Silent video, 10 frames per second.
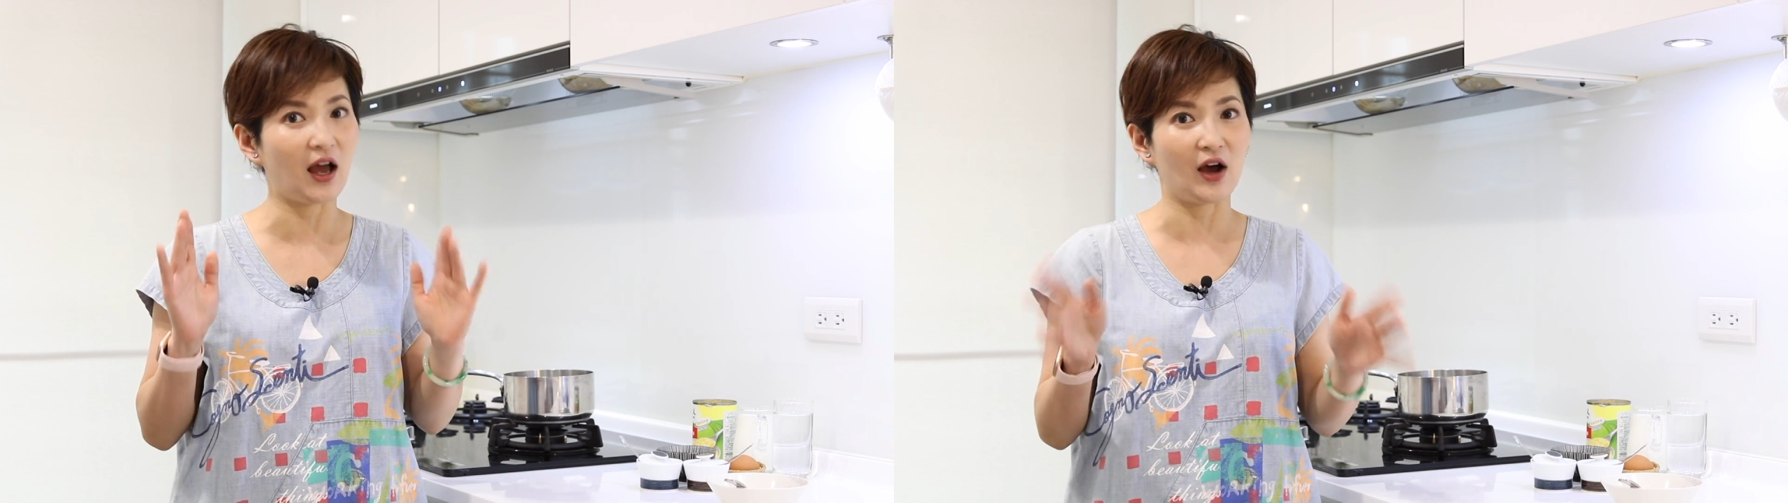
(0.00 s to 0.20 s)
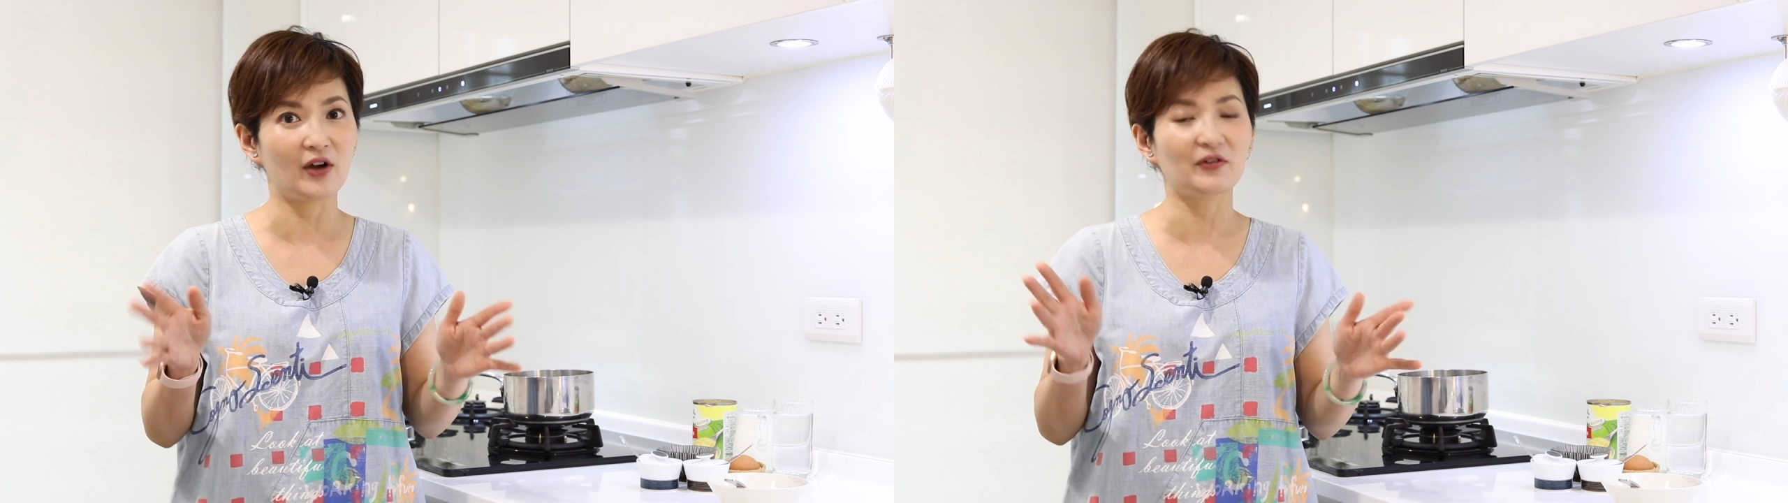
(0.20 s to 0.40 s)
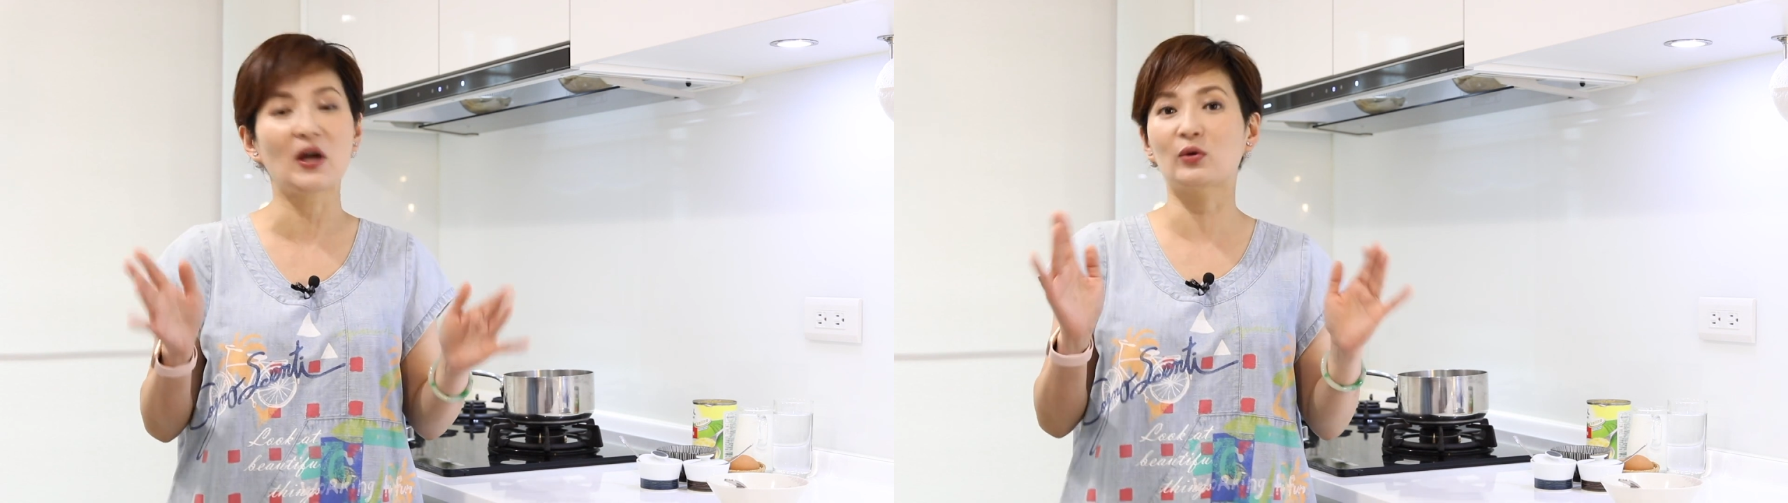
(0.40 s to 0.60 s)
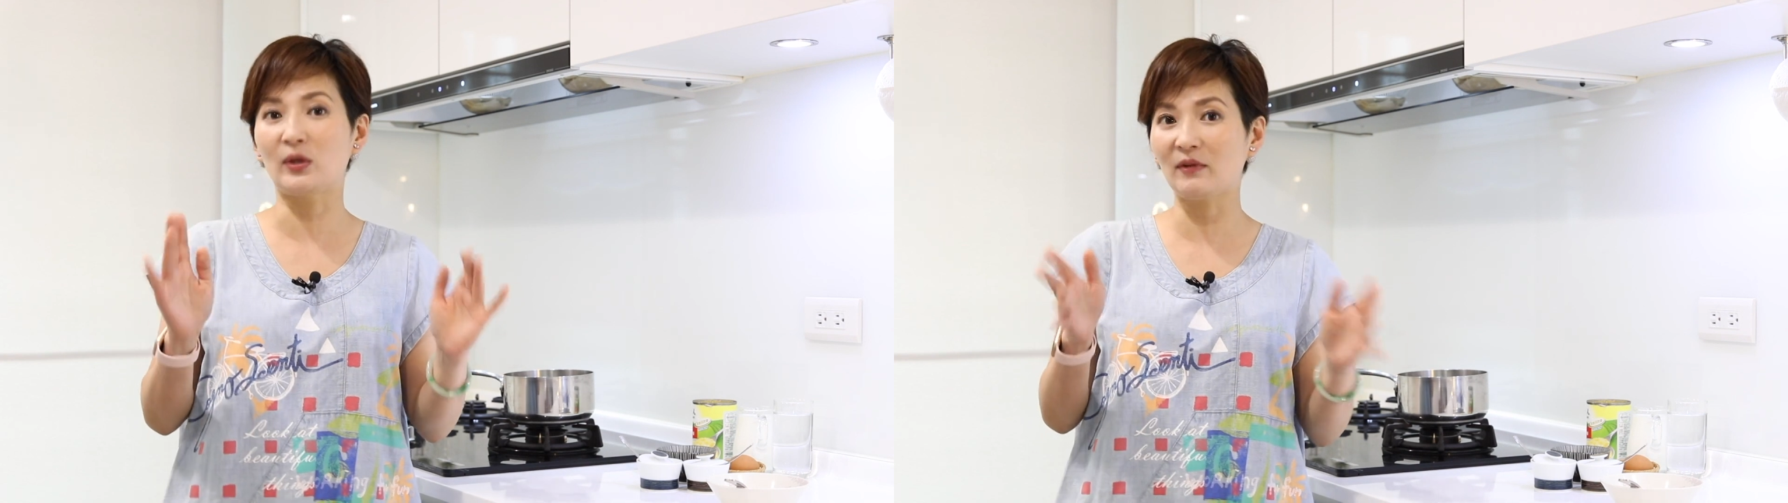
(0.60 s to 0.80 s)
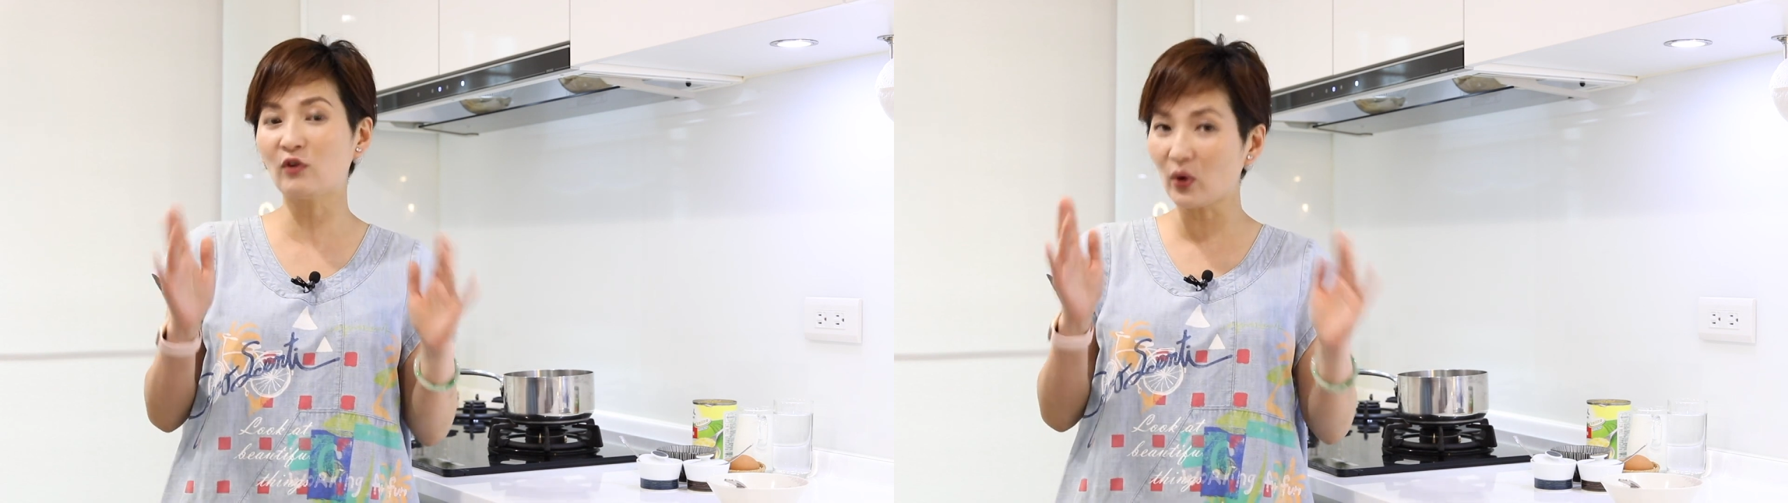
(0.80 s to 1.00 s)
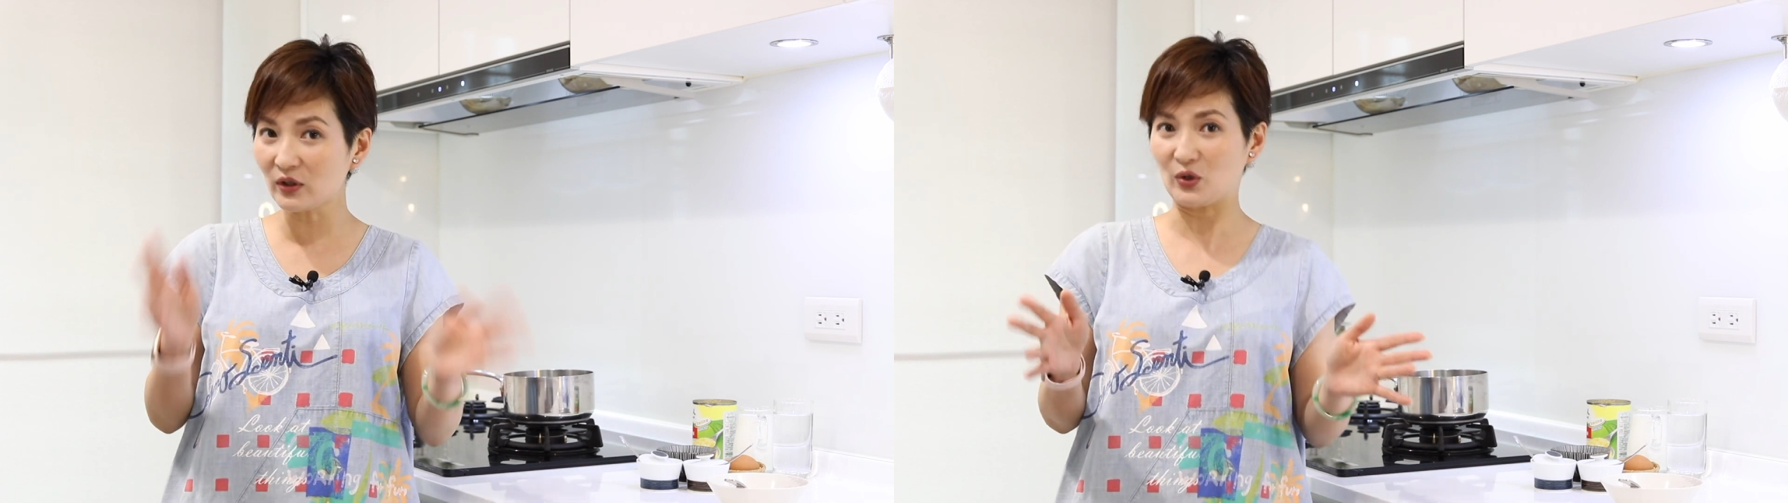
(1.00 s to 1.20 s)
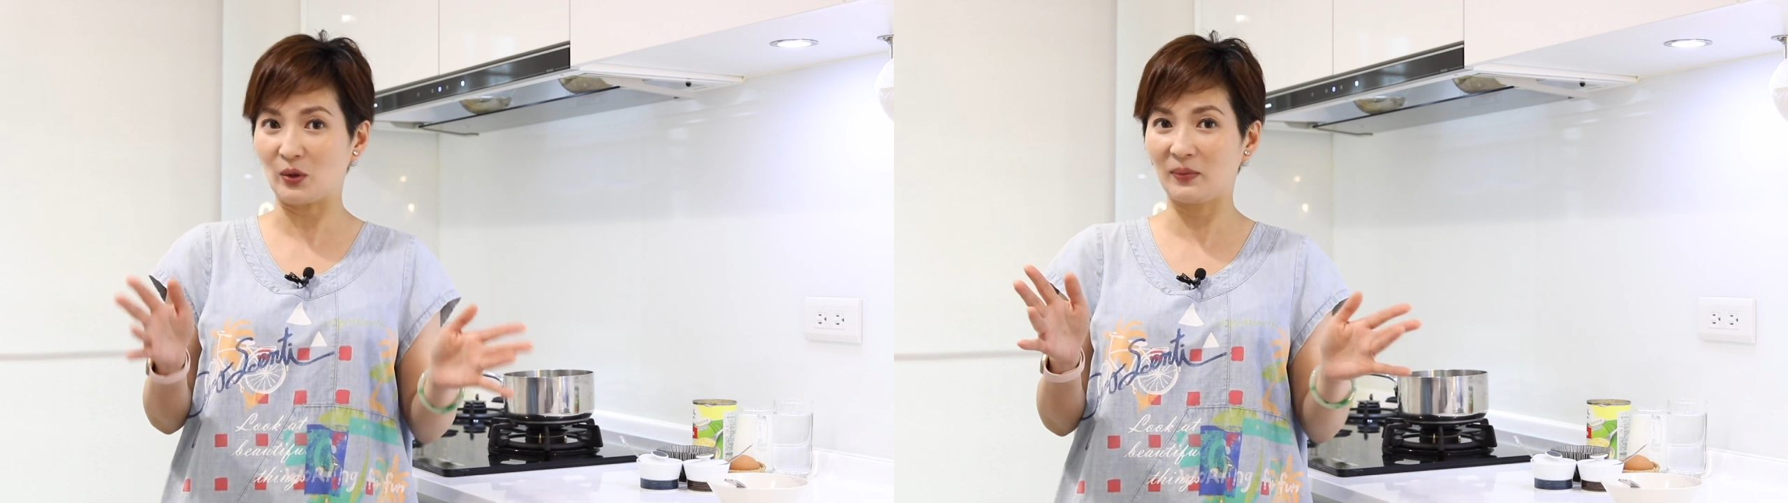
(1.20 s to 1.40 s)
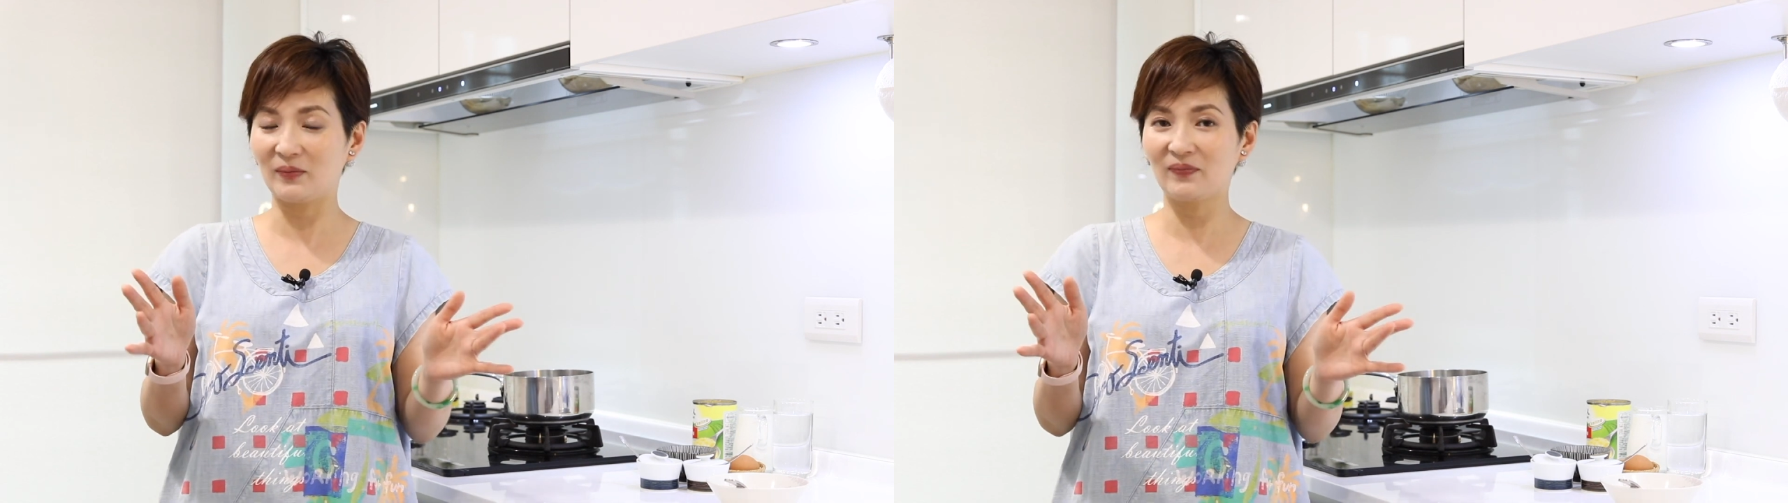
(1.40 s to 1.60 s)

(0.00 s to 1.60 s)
of cream of corn soup.